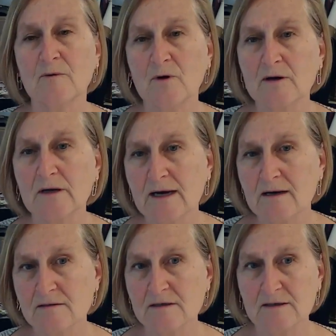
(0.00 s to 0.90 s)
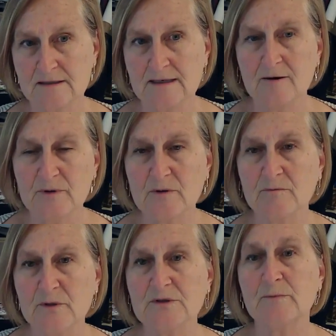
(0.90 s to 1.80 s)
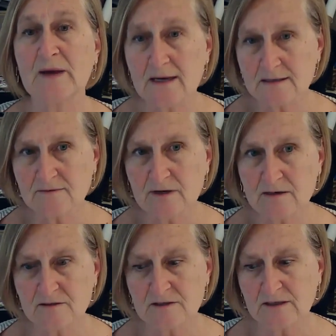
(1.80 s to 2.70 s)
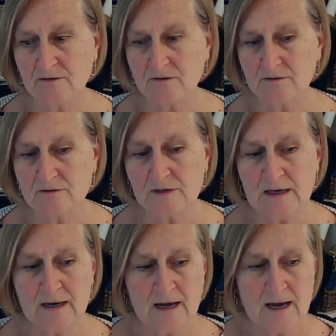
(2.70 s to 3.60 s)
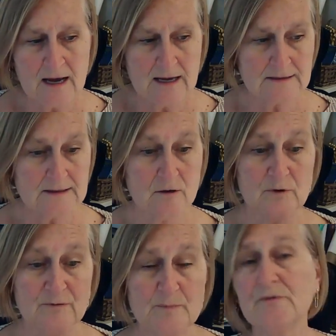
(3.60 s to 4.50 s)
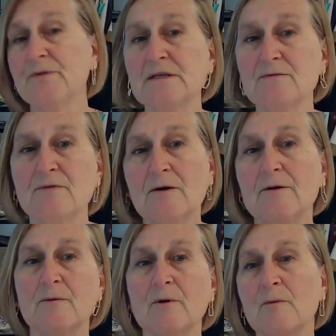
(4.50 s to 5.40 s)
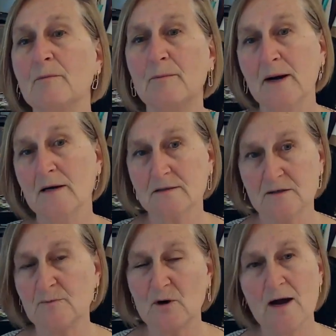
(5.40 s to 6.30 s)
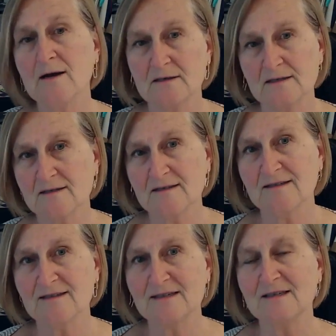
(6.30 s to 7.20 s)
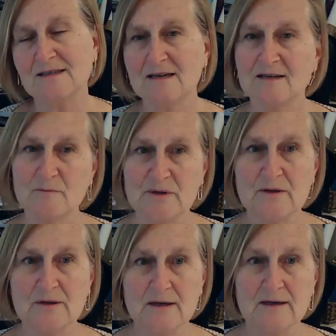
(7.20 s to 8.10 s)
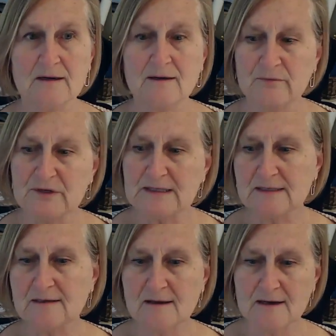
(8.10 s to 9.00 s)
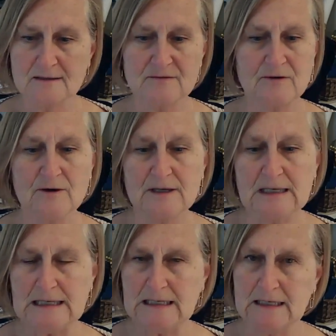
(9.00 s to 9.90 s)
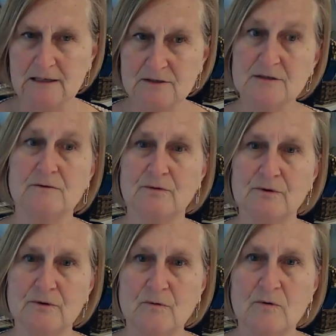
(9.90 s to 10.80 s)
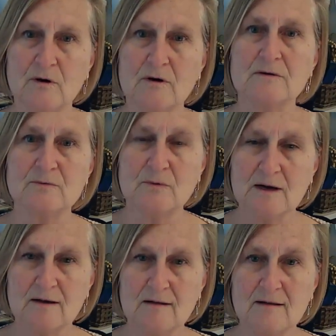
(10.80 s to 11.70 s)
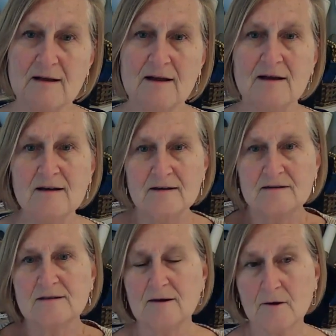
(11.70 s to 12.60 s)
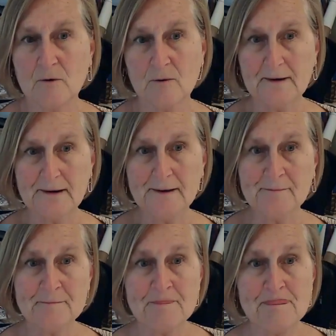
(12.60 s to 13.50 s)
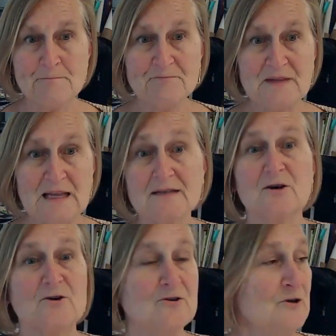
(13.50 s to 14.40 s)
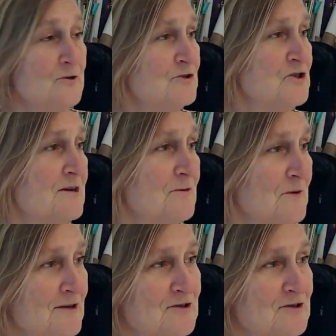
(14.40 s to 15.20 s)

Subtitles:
of our market housing is now being built to Passive House standards. And so we built this very robust practice in sustainability, and we see that as very key to the Renew work as well. So as our new generation...